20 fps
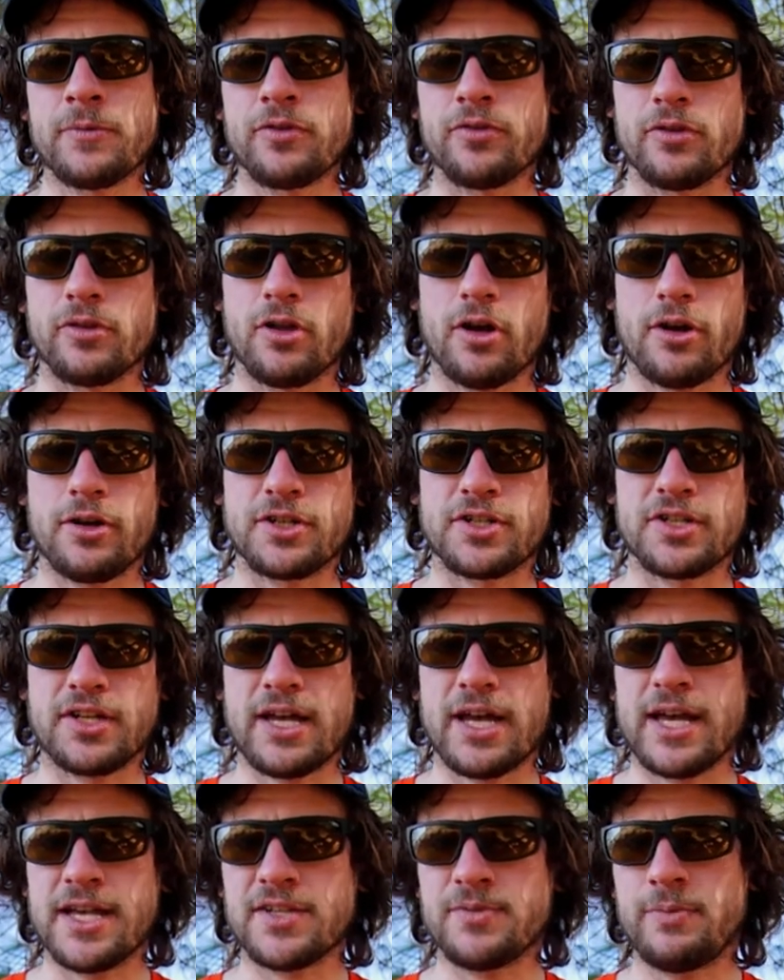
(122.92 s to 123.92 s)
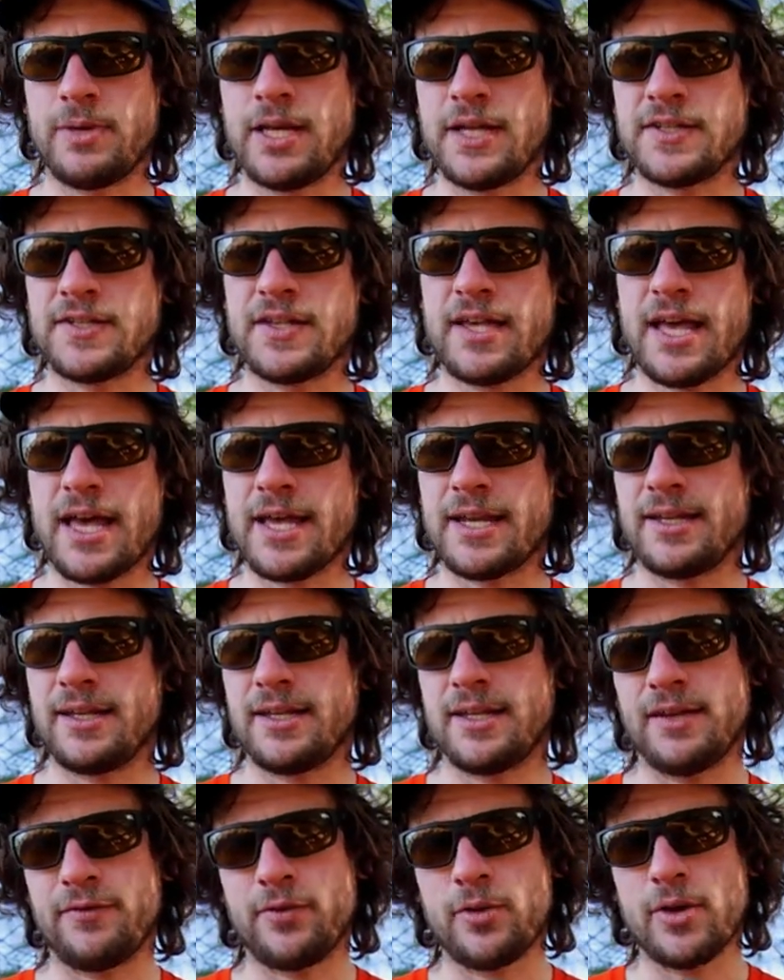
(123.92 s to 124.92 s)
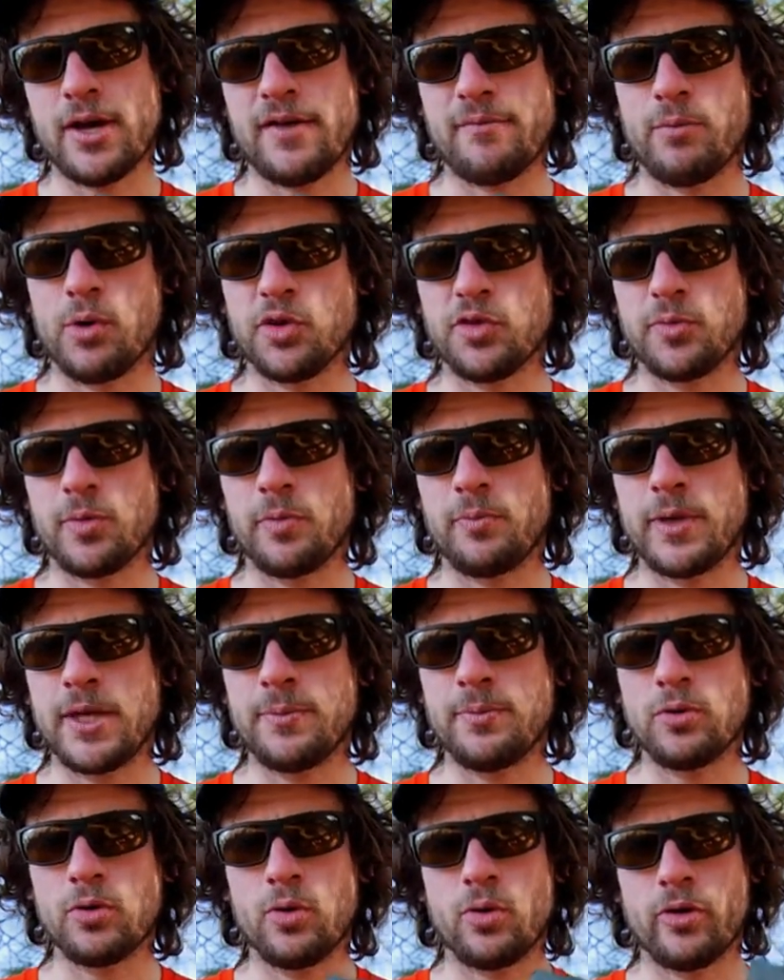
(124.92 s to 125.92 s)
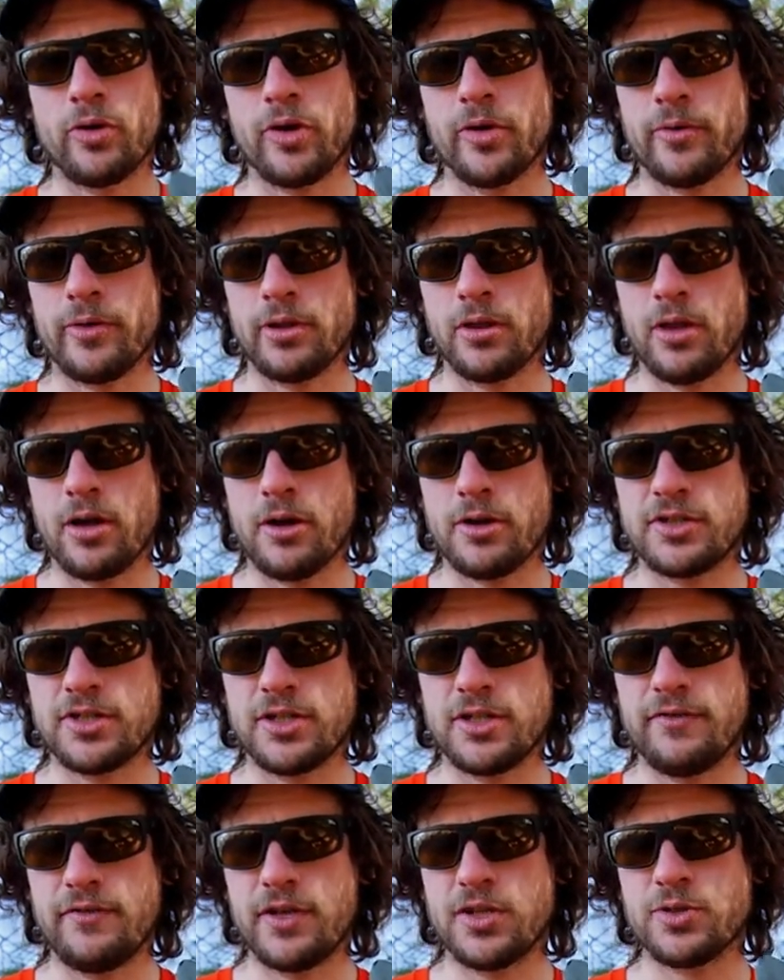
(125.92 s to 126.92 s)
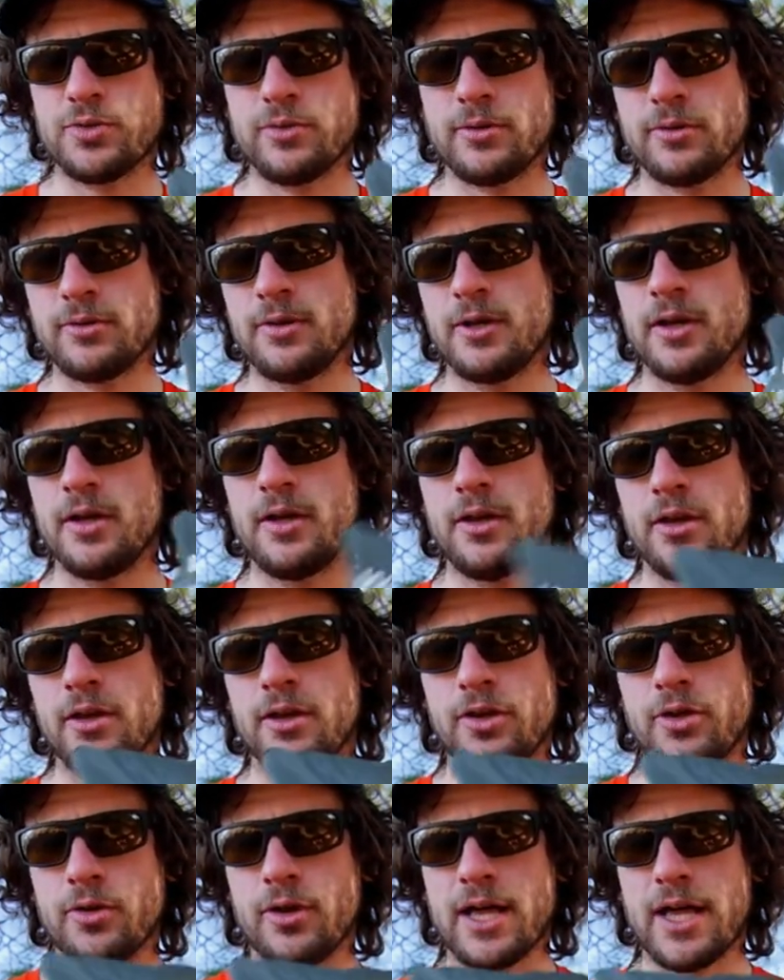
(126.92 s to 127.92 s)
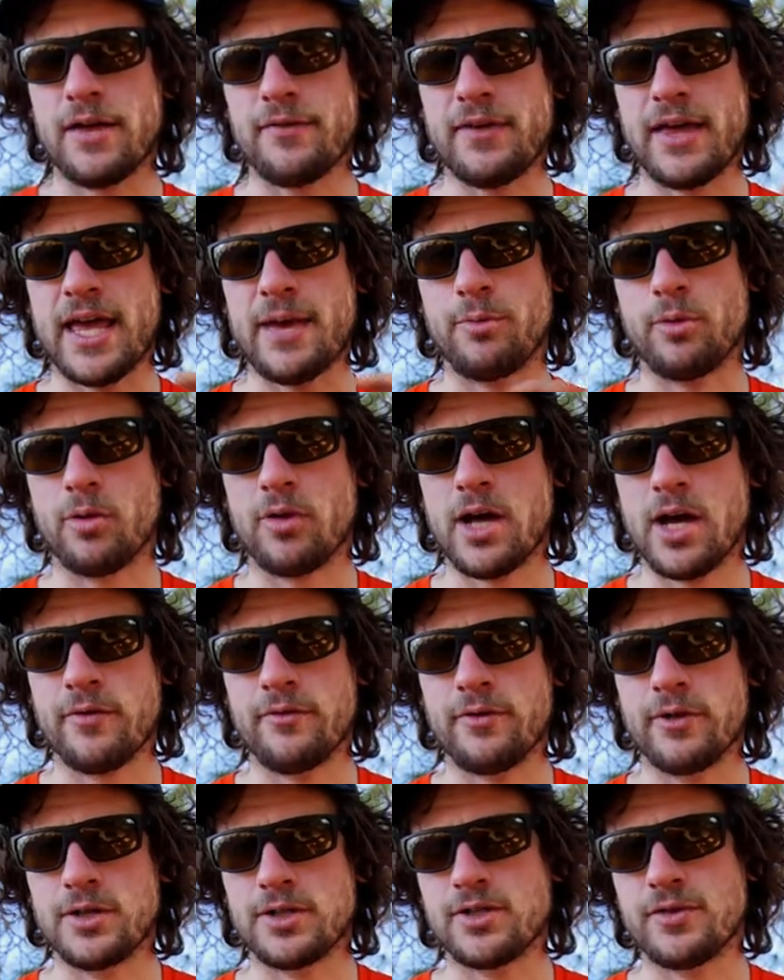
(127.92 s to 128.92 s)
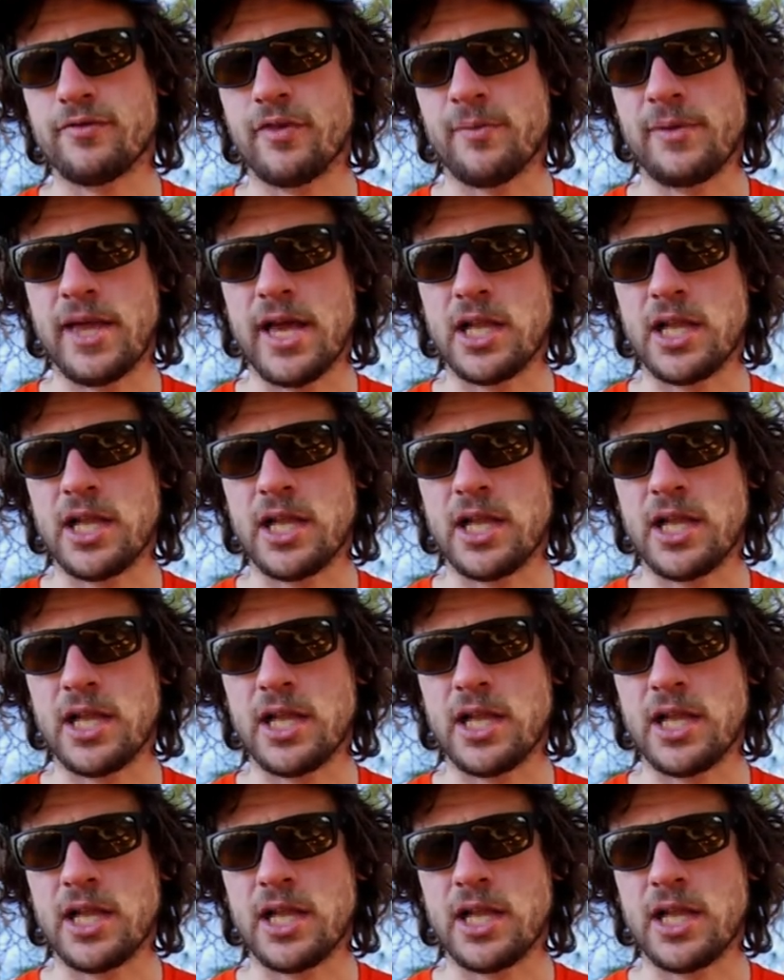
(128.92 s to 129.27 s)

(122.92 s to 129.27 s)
The large size means that if you have multiple people or you're a large individual, you'll have ample coverage from the